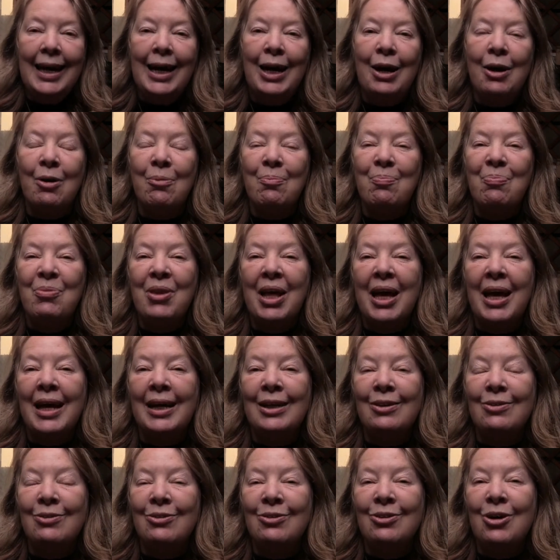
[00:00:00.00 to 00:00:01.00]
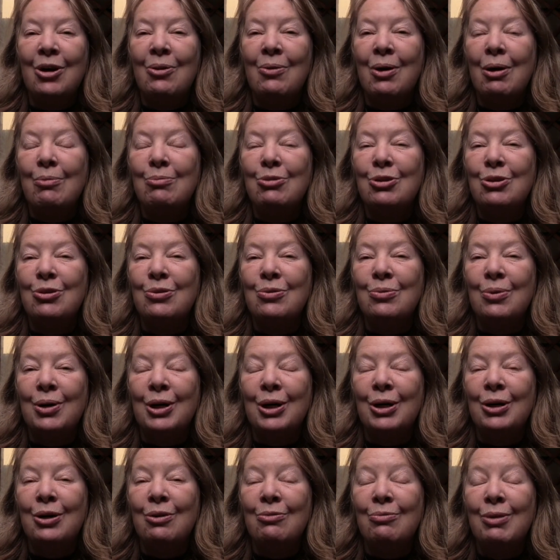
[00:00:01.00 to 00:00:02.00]
And go up to
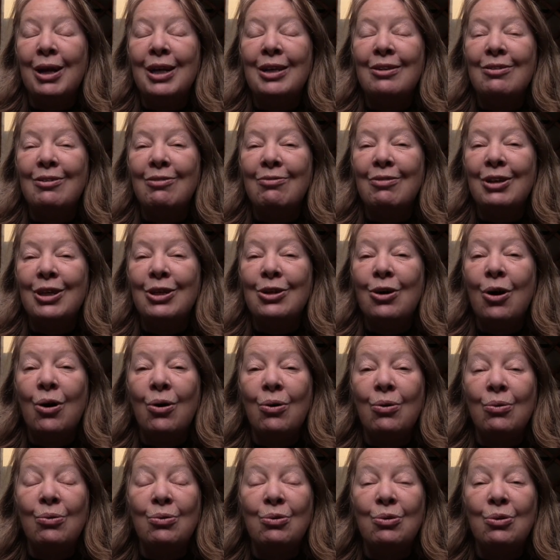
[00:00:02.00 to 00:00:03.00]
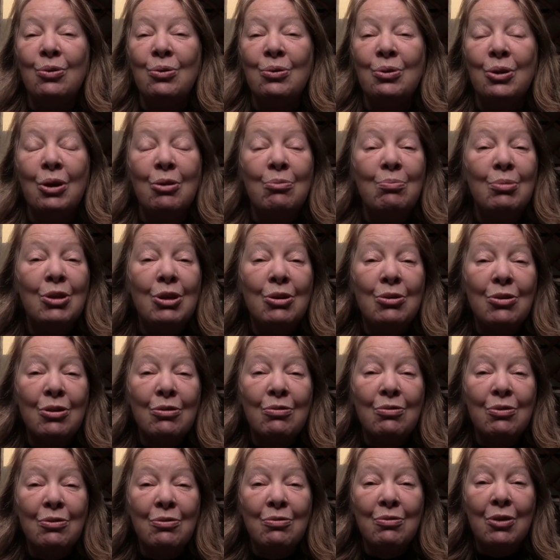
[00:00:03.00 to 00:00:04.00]
a relatively cold, although
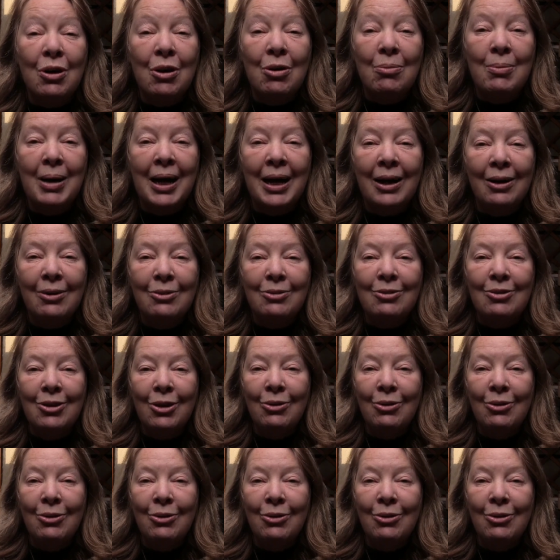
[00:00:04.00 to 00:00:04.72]
beautiful farmhouse.